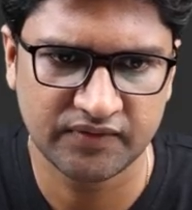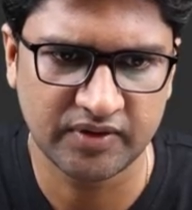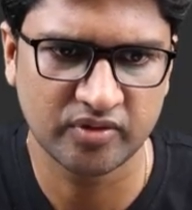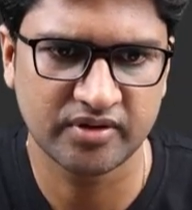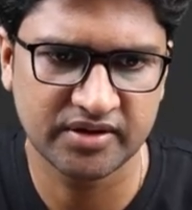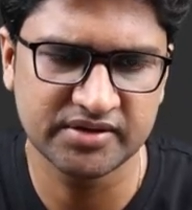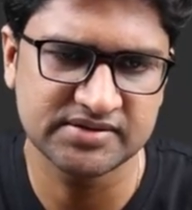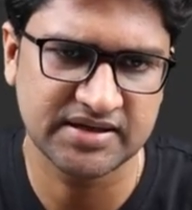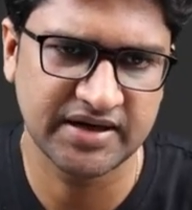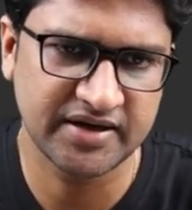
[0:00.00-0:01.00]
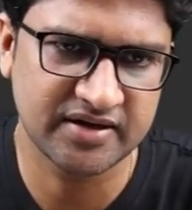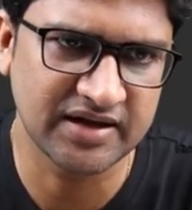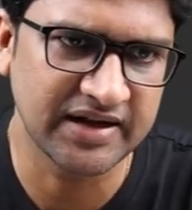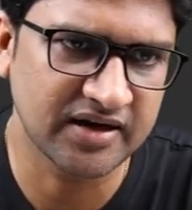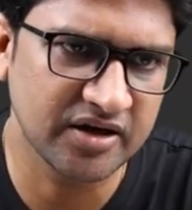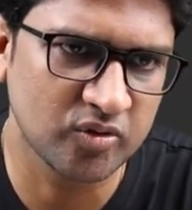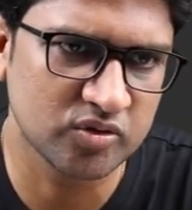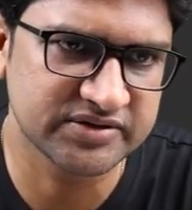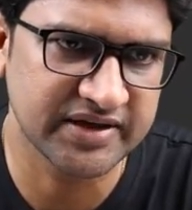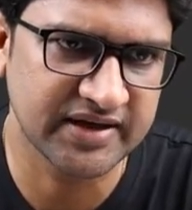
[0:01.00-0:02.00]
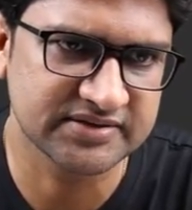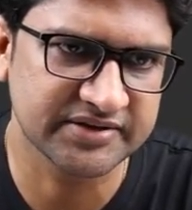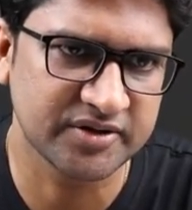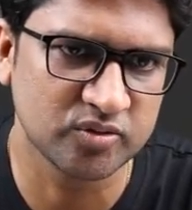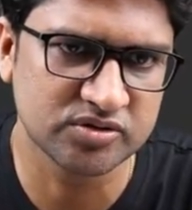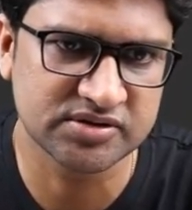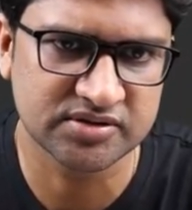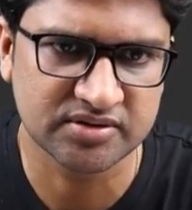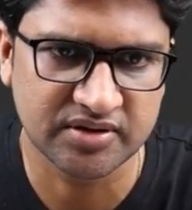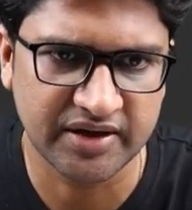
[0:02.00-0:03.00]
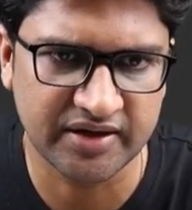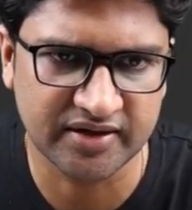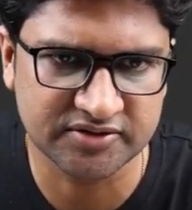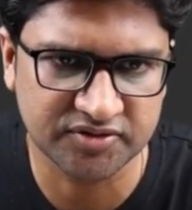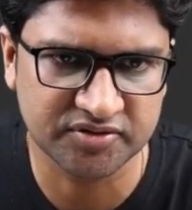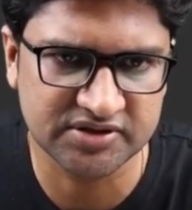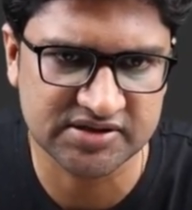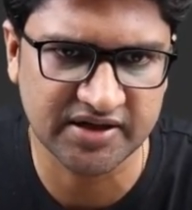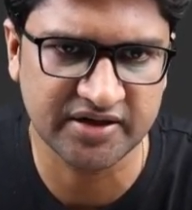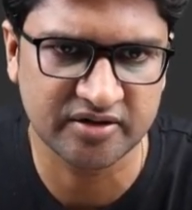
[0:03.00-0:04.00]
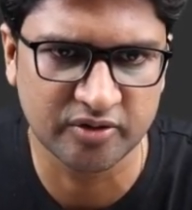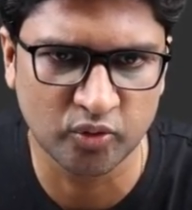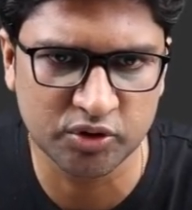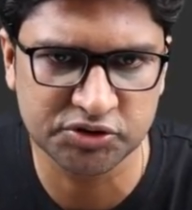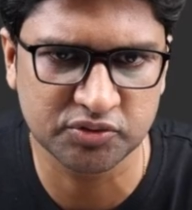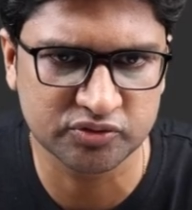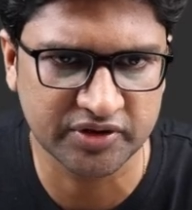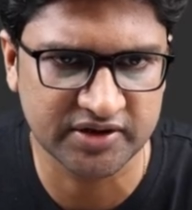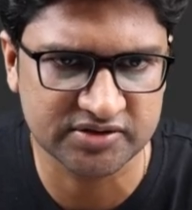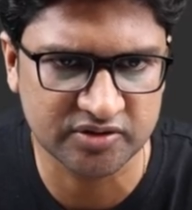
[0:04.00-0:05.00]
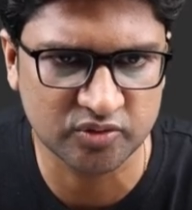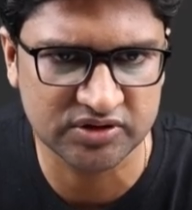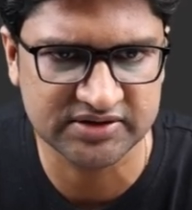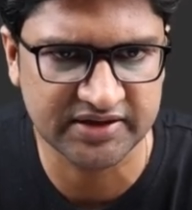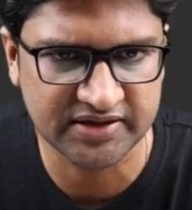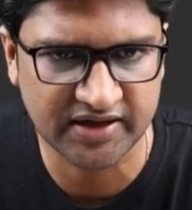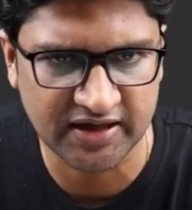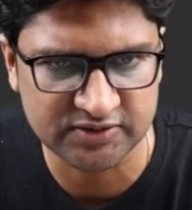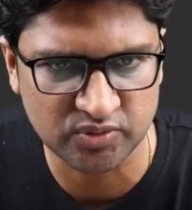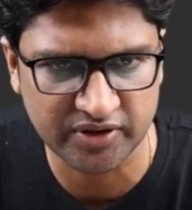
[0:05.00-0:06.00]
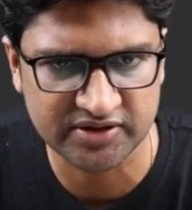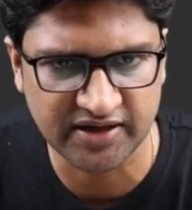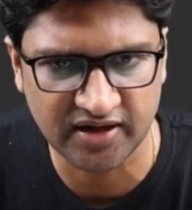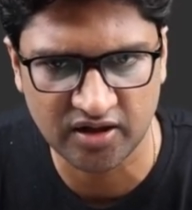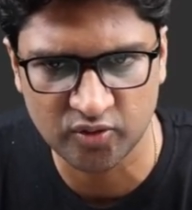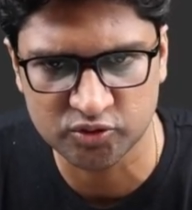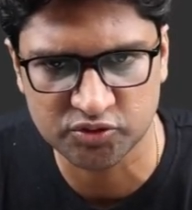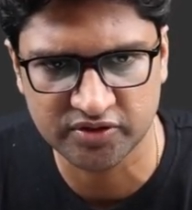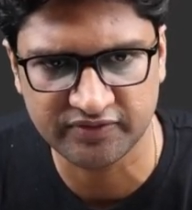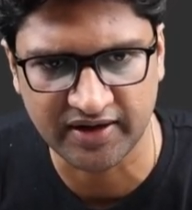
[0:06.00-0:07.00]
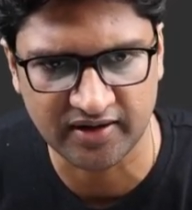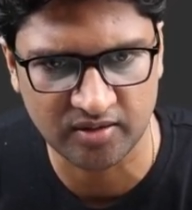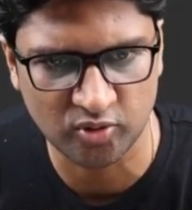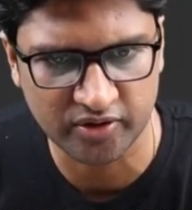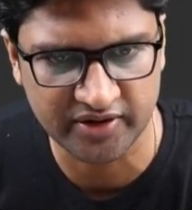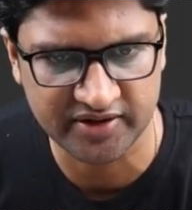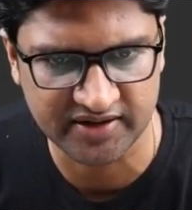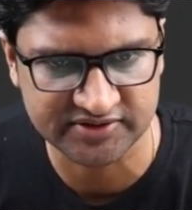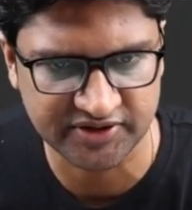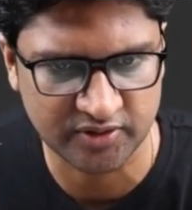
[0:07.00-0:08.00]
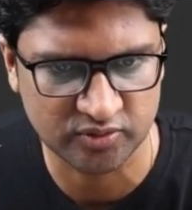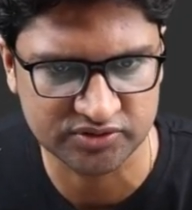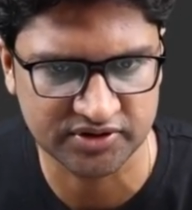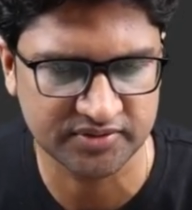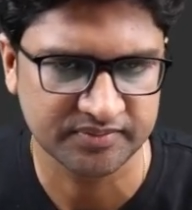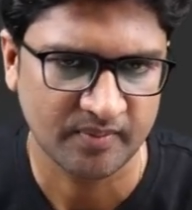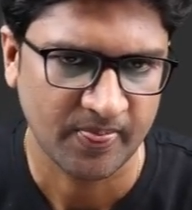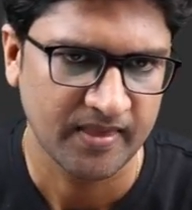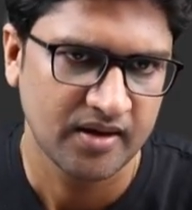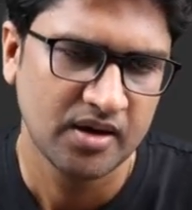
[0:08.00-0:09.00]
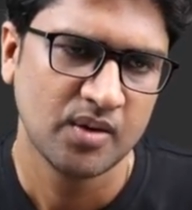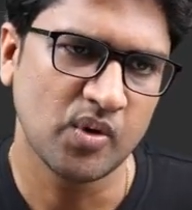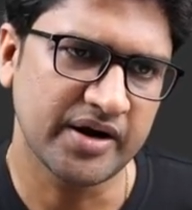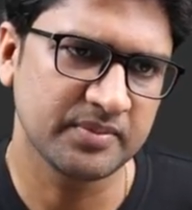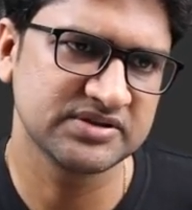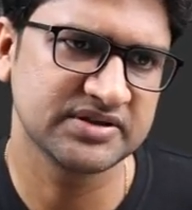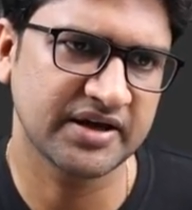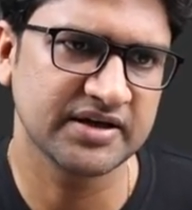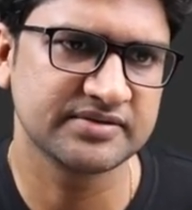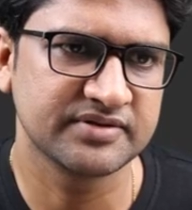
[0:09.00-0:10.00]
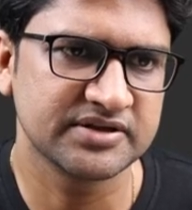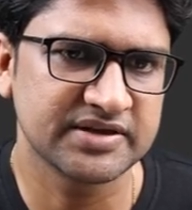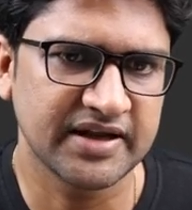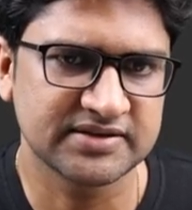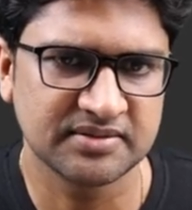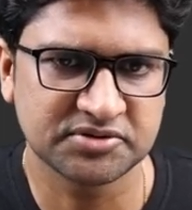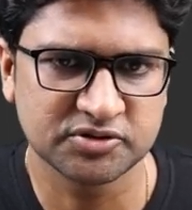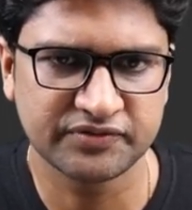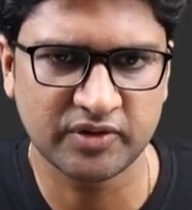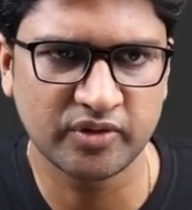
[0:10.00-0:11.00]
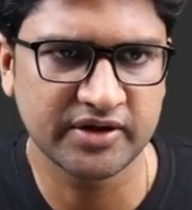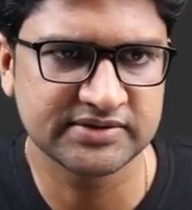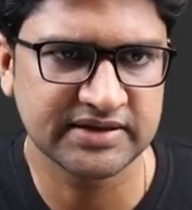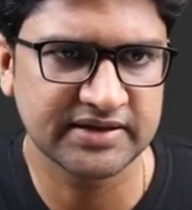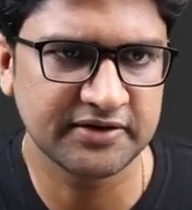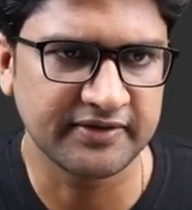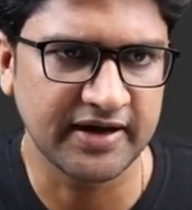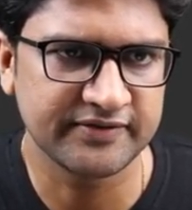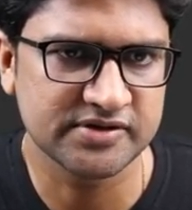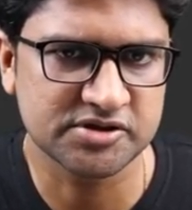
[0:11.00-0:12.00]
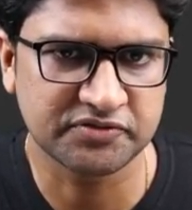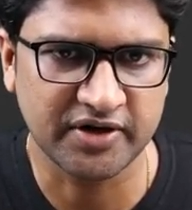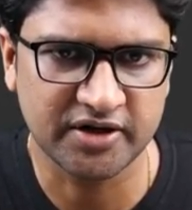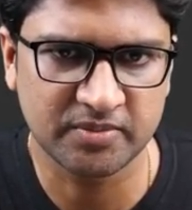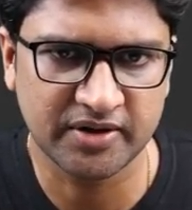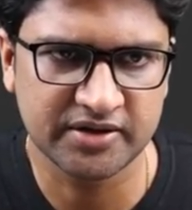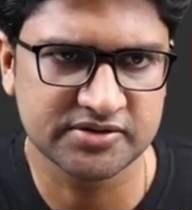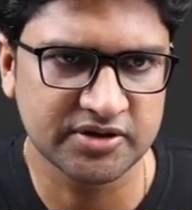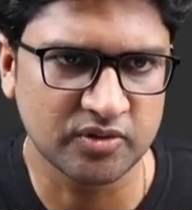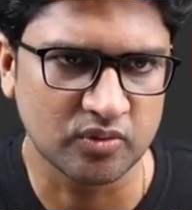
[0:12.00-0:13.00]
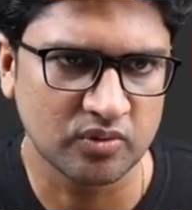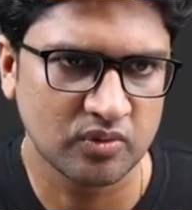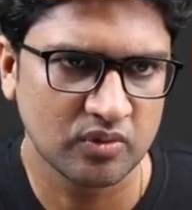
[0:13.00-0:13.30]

it directly goes and executes. It executes this line, no issue. So it doesn't go inside the catch block, it directly goes to the finally block and it executes it. What happens in the case if there is an exception? So if I go and say that 5 is divided by 0,